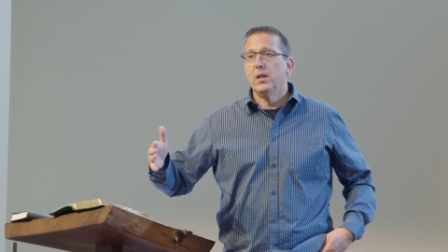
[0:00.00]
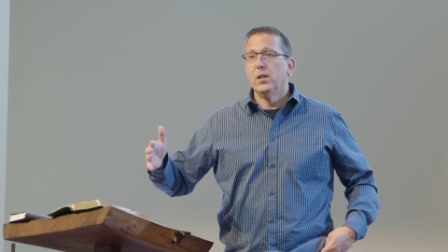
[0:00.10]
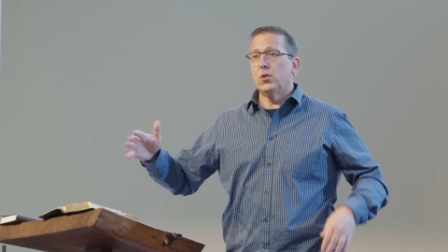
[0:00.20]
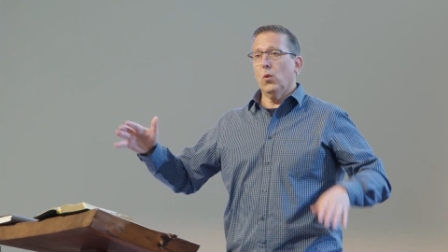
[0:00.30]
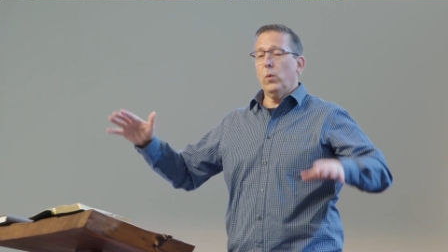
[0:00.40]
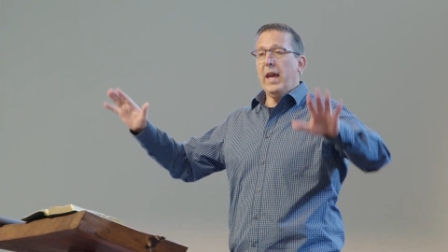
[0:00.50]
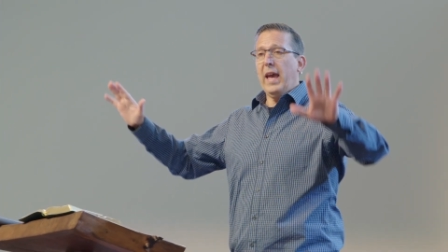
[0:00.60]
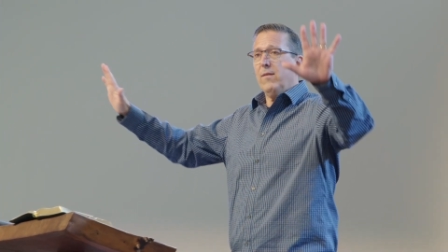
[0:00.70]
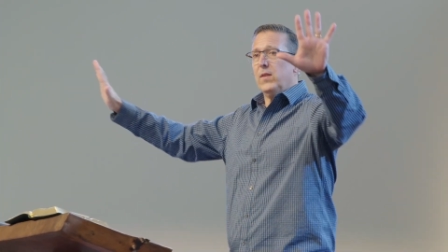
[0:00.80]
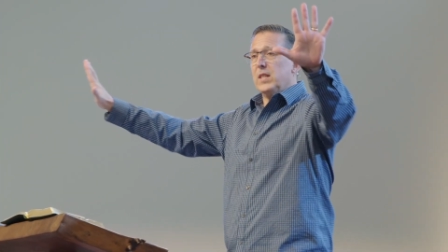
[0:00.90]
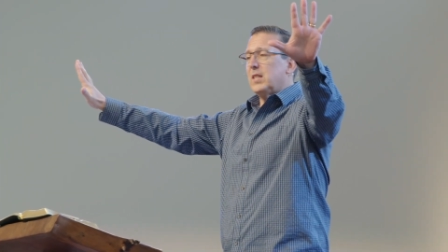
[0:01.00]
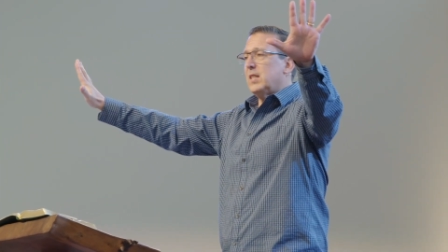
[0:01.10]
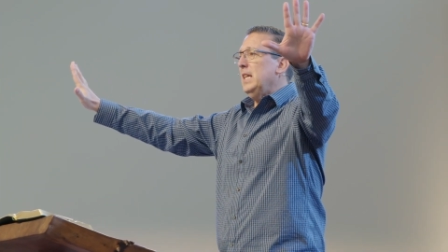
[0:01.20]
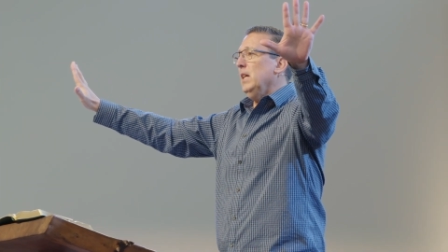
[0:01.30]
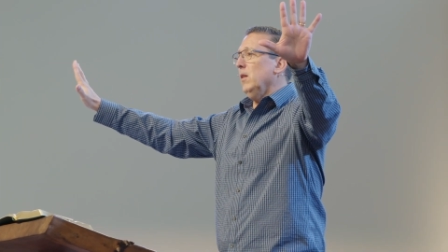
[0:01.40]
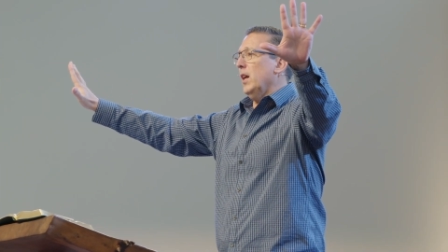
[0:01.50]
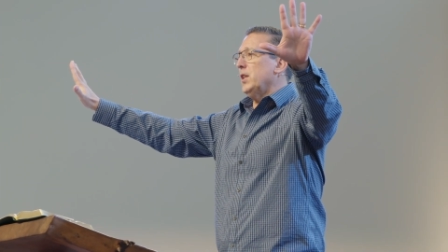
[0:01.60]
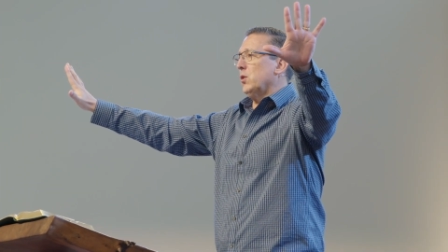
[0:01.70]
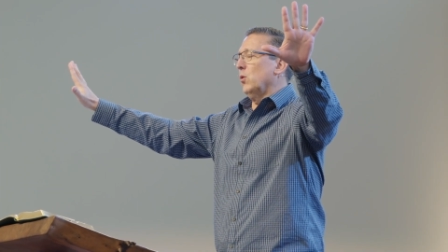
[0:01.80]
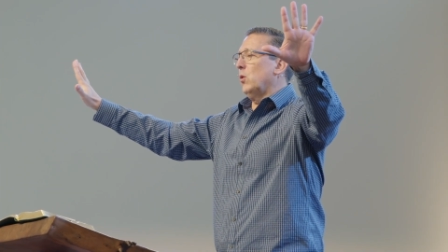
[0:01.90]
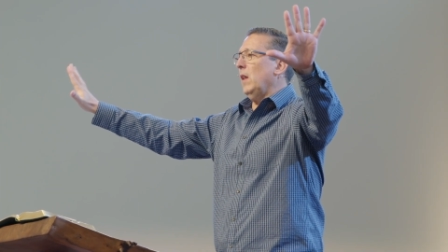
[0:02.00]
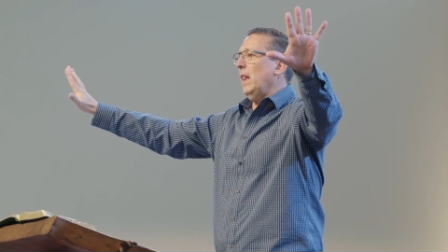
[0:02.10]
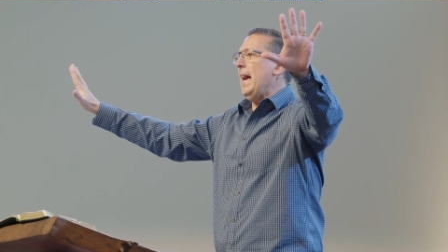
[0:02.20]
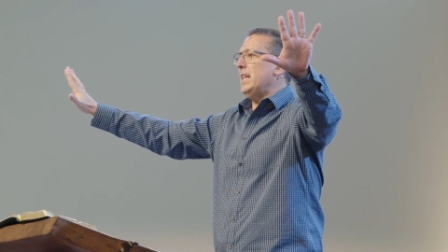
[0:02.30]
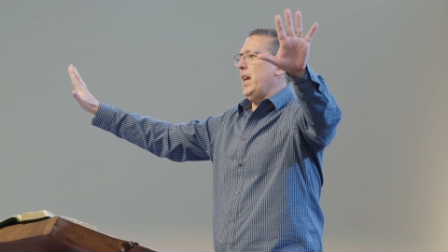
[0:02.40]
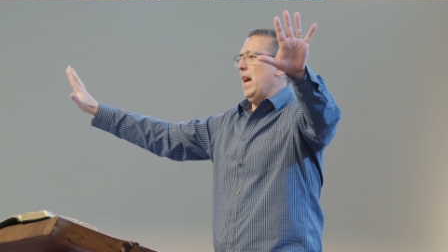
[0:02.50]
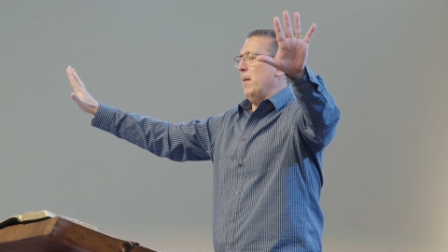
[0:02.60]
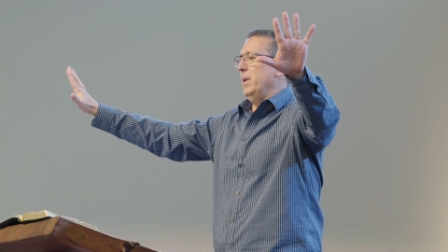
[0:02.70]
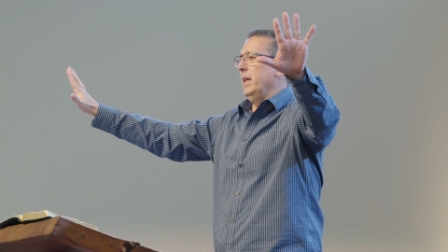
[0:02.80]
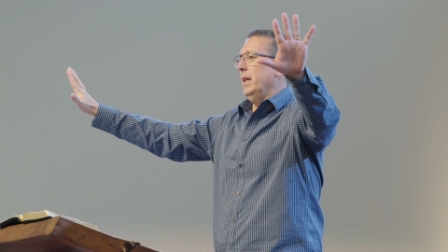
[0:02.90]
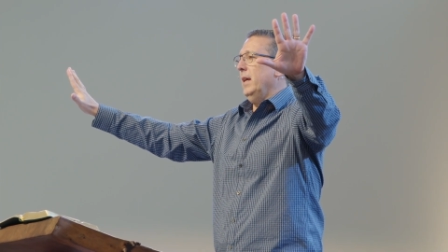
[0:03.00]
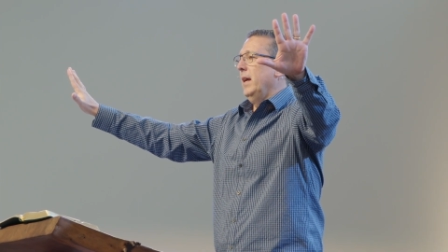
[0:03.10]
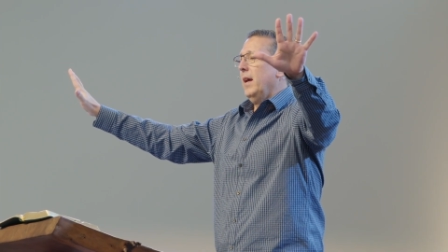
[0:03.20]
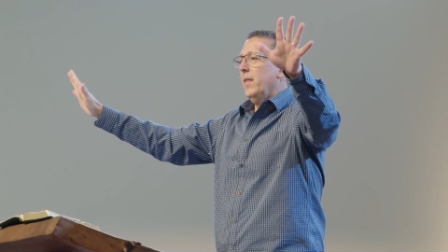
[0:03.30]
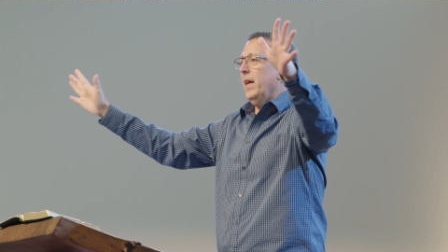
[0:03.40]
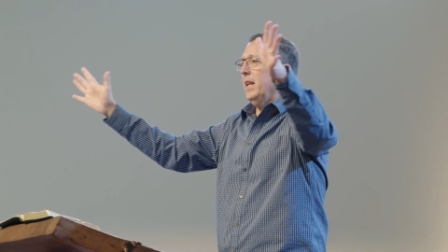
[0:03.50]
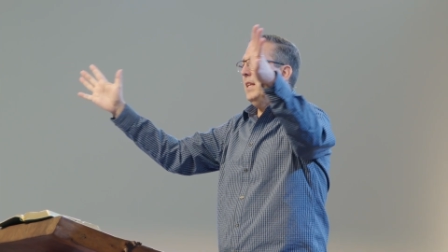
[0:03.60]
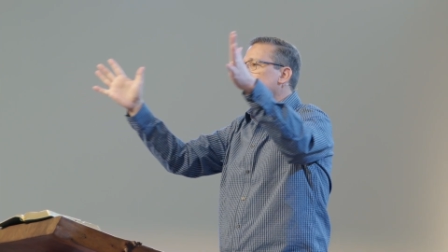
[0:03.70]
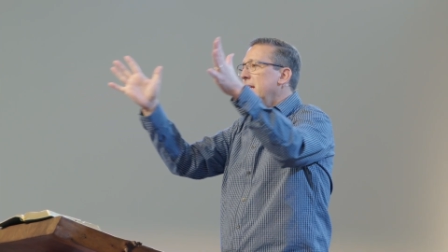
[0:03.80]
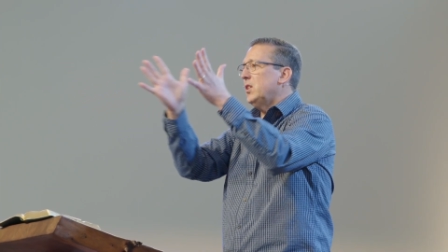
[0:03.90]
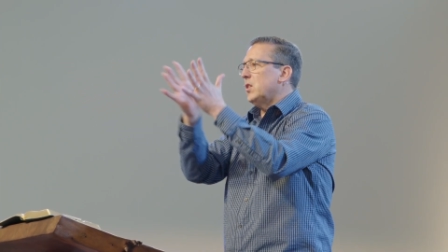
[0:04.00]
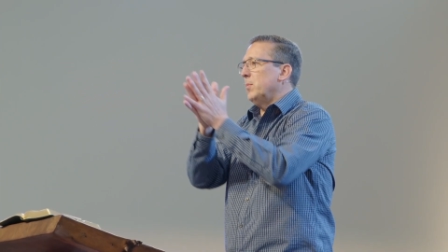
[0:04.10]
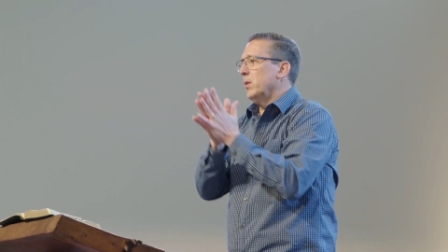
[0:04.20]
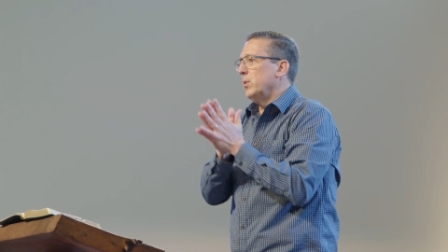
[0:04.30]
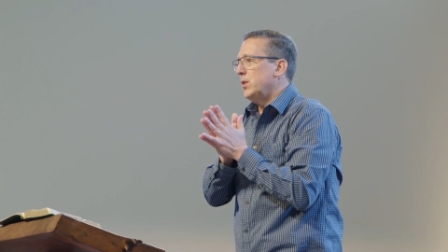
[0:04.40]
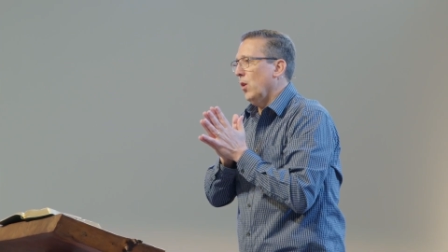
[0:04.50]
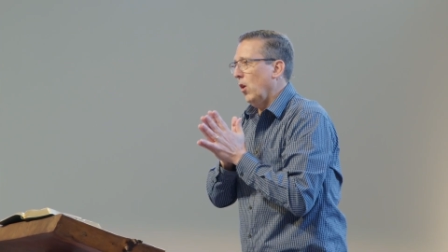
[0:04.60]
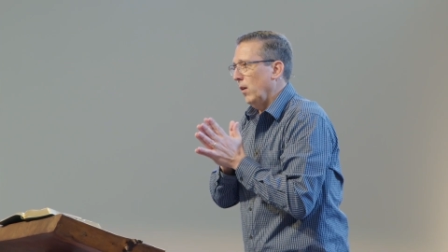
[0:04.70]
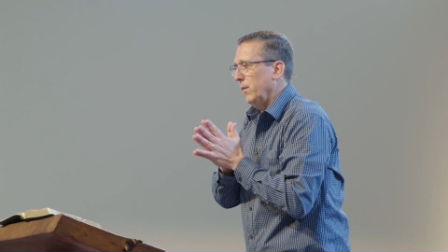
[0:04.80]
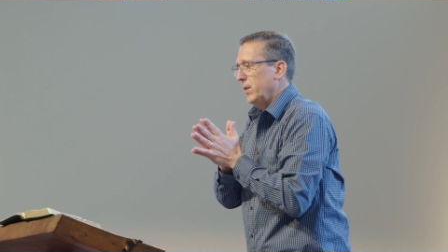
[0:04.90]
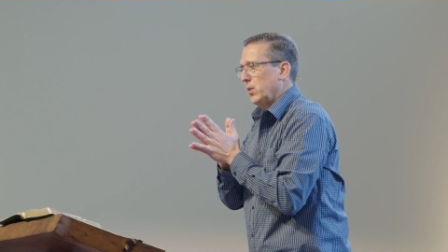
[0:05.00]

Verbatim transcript: So we have this theological clash happening that needs to be resolved.